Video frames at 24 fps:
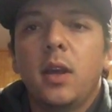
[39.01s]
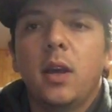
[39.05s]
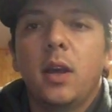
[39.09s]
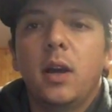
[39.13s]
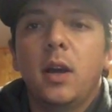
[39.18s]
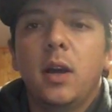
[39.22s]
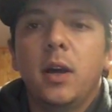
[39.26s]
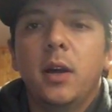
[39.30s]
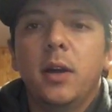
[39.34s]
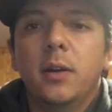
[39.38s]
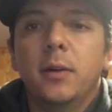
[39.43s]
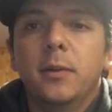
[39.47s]

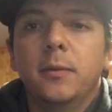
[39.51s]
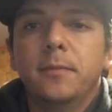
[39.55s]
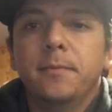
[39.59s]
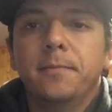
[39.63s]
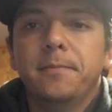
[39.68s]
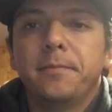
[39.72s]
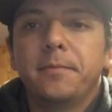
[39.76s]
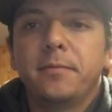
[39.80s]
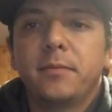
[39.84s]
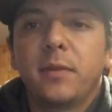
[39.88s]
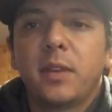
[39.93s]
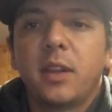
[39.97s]

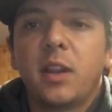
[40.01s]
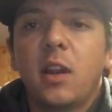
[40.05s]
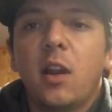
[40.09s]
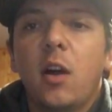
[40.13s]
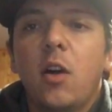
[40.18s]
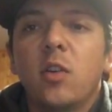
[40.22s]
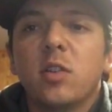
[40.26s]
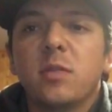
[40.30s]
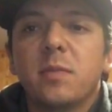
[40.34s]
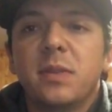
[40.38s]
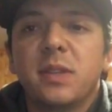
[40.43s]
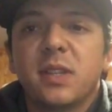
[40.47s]
They haven't
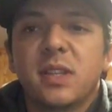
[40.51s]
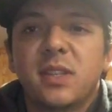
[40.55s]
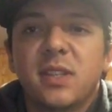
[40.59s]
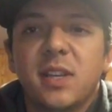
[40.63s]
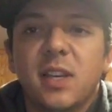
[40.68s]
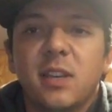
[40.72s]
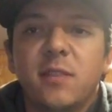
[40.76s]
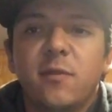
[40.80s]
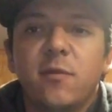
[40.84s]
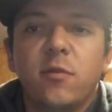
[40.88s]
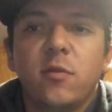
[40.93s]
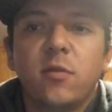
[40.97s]
always been
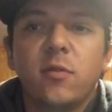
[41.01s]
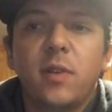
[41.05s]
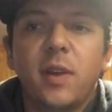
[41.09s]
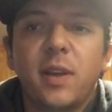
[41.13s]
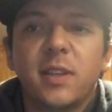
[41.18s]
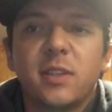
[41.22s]
successful,